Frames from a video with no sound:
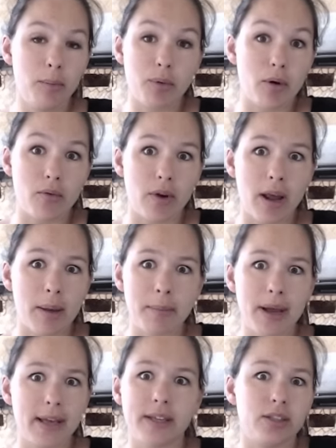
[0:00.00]
program.
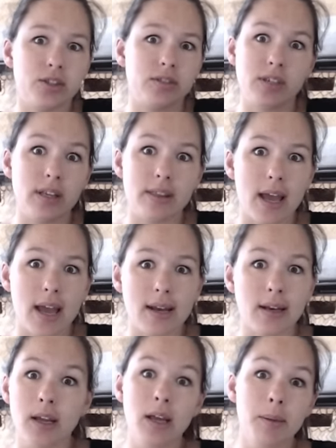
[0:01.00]
I can just see that.
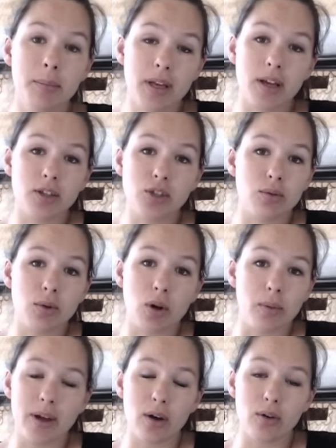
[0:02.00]
Because you
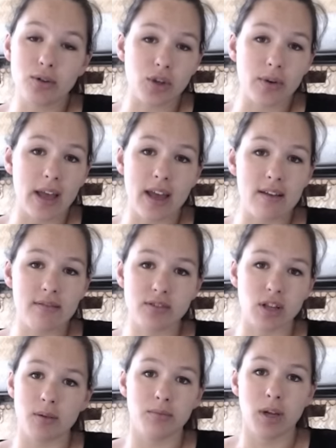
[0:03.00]
also have
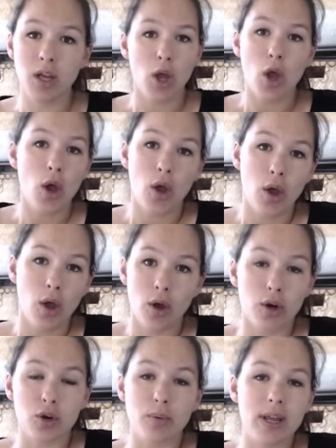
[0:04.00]
some
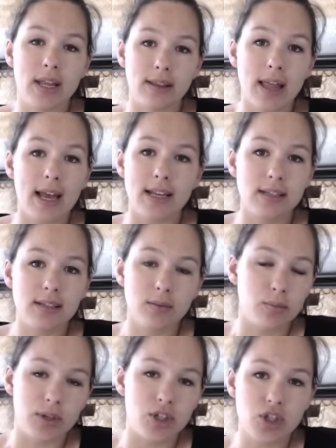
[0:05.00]
green light
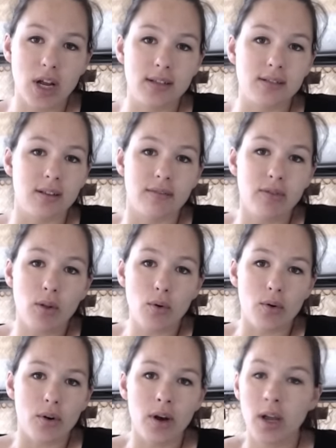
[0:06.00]
which shines on the
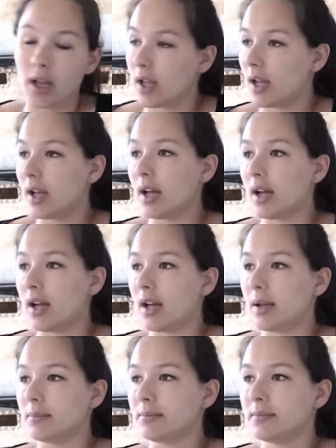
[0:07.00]
floor.
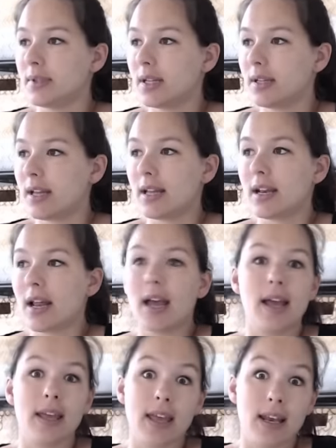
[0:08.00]
And
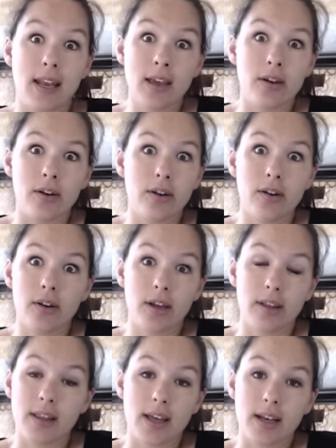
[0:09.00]
I can hear
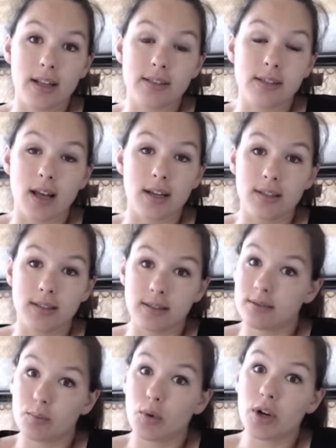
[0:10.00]
that it's not
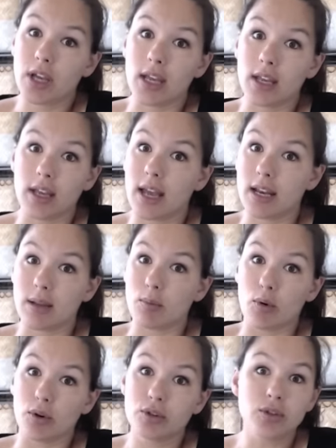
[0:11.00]
working
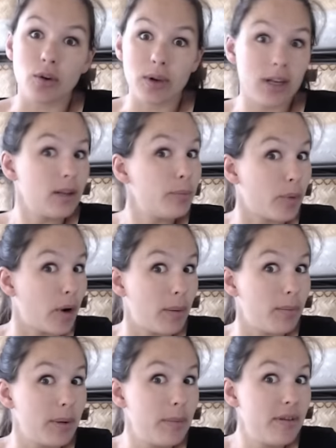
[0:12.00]
anymore, so it'll
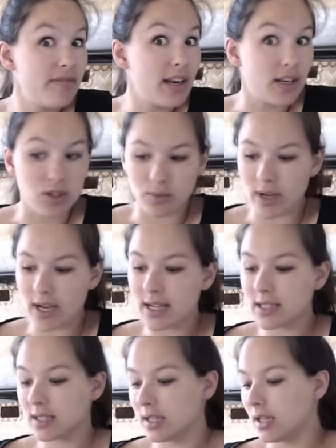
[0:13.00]
probably be finished, right?